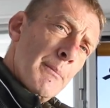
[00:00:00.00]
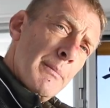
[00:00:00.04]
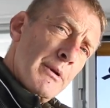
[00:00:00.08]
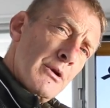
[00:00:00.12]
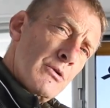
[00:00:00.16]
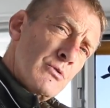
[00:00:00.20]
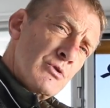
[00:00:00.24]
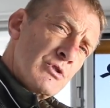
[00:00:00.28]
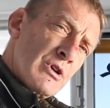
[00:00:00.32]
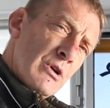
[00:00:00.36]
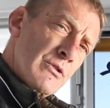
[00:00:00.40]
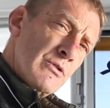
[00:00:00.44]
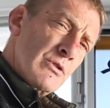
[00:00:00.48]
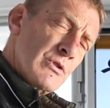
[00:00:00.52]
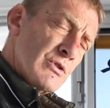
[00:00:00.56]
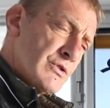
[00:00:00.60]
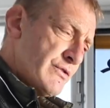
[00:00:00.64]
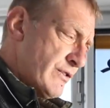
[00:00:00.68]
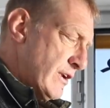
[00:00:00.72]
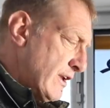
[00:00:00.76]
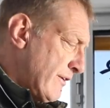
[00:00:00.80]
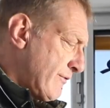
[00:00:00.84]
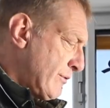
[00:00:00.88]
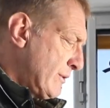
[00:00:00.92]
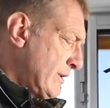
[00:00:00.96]
but also
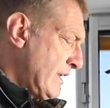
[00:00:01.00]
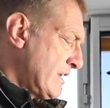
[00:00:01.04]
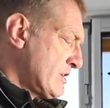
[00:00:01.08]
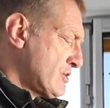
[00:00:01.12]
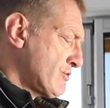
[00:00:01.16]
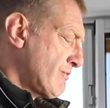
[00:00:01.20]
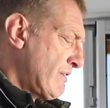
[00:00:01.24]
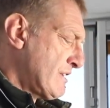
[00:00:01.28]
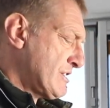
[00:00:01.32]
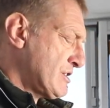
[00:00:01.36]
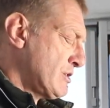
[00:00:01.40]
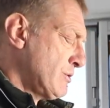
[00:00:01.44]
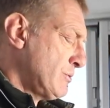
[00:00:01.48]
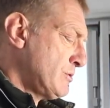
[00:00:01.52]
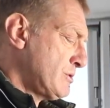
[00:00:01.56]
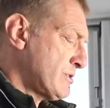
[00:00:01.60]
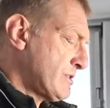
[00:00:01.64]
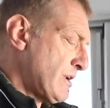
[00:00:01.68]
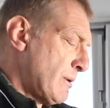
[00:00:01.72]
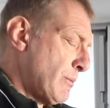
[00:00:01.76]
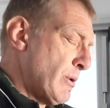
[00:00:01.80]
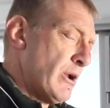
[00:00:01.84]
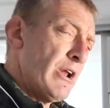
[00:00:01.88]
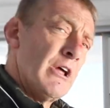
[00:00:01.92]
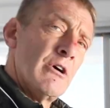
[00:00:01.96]
useful if we need to rescue
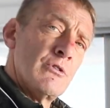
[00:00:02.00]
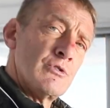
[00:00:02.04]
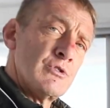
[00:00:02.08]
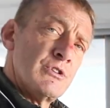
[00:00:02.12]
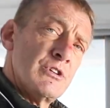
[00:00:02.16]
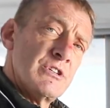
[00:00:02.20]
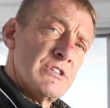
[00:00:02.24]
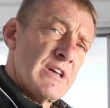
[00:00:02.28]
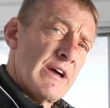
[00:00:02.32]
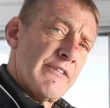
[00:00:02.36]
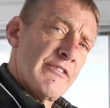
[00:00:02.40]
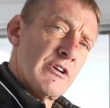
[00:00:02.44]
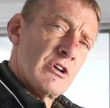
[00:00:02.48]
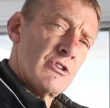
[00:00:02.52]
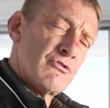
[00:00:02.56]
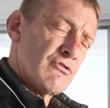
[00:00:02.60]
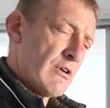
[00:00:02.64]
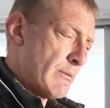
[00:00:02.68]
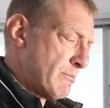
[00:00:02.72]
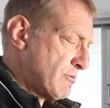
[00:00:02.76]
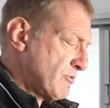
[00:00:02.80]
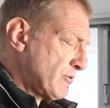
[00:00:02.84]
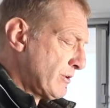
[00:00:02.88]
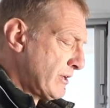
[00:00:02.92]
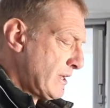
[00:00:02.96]
someone else that's having a
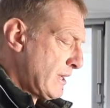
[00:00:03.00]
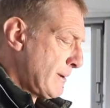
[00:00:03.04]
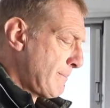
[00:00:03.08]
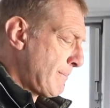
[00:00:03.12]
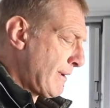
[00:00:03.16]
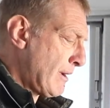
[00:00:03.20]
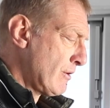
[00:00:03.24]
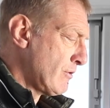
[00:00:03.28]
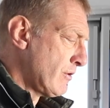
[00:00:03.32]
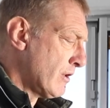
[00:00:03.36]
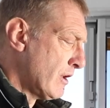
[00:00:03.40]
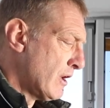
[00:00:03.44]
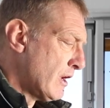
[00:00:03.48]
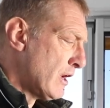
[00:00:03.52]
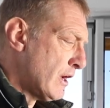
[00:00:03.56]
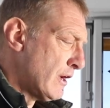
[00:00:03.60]
trouble with their boat.